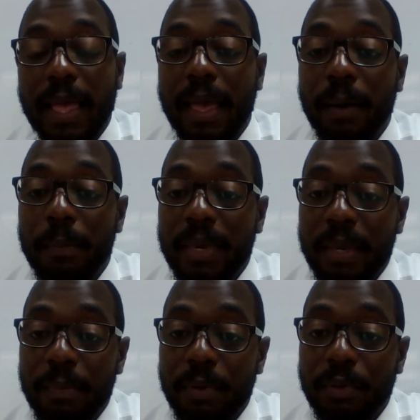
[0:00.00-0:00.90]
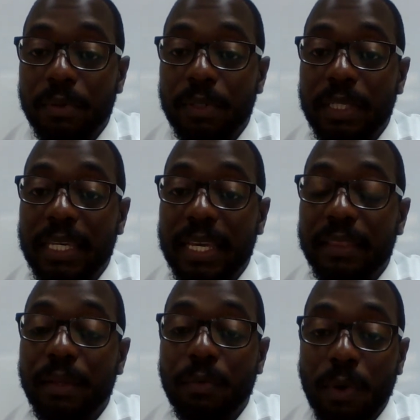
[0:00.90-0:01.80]
help people
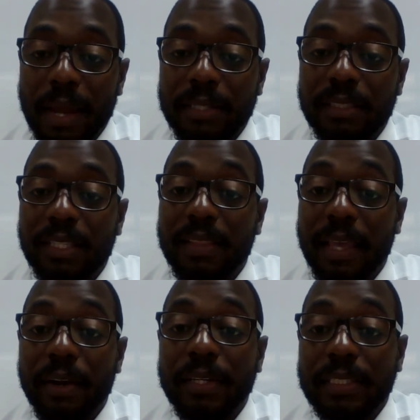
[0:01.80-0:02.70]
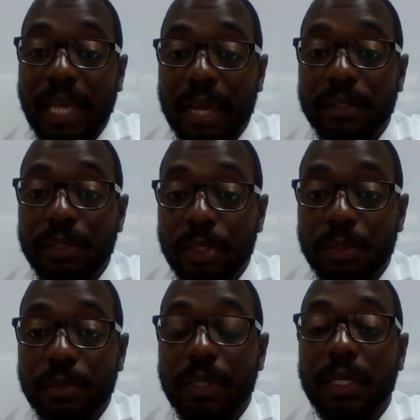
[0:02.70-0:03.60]
get the rights that they are entitled
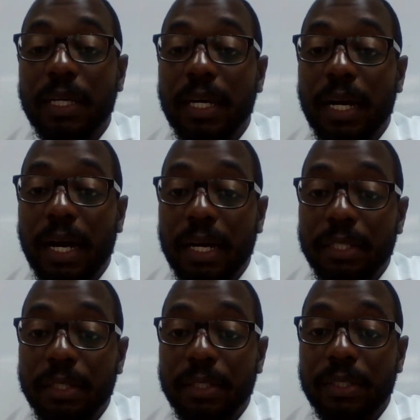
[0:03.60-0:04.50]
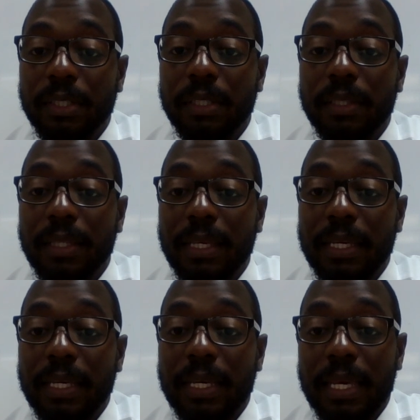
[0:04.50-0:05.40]
to under
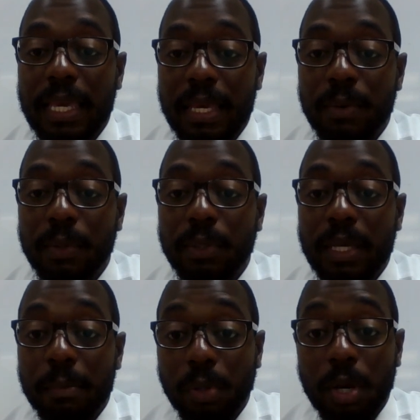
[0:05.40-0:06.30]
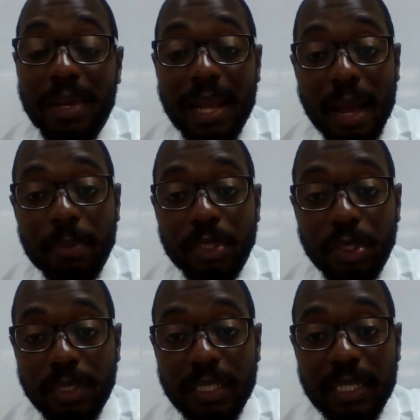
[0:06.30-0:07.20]
the Equal Employment
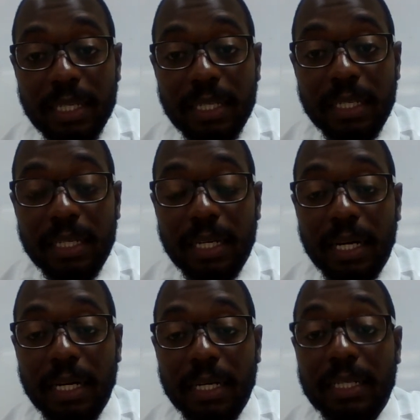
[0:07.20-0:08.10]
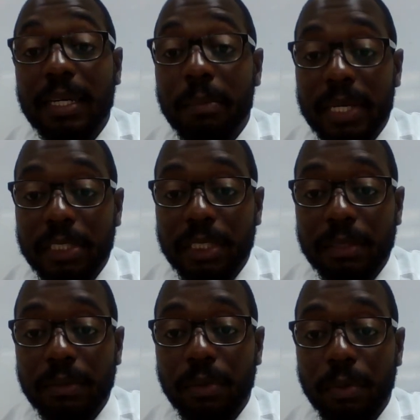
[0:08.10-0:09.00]
Opportunity
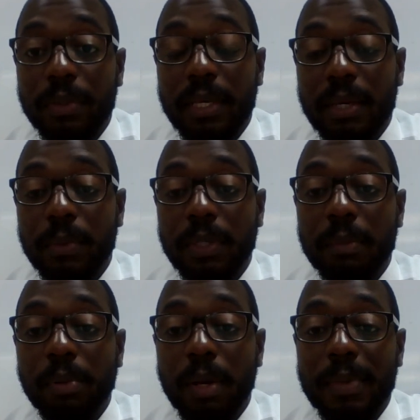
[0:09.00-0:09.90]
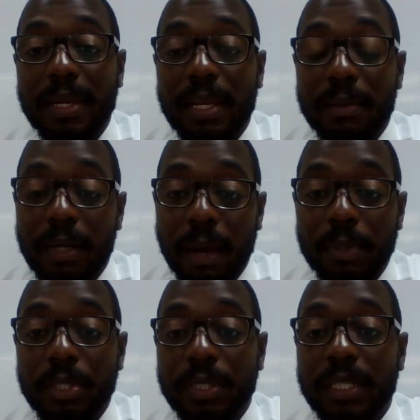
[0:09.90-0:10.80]
Commission, through the Equal Employment and
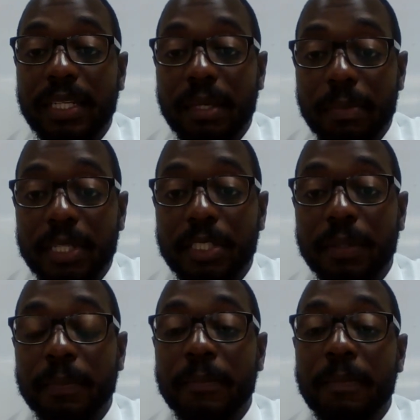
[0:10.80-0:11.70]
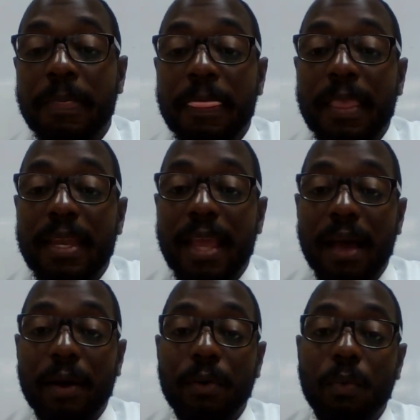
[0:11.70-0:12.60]
Opportunity Commission.
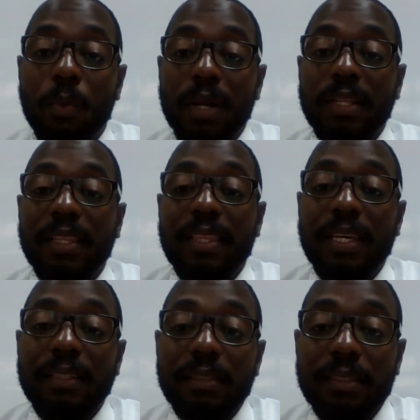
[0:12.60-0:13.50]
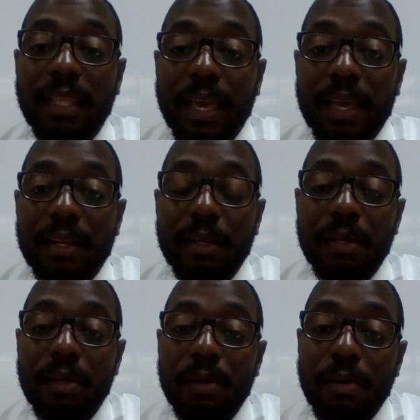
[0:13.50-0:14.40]
Now, one of the things that
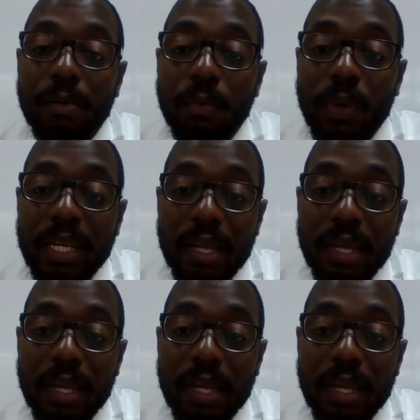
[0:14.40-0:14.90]
we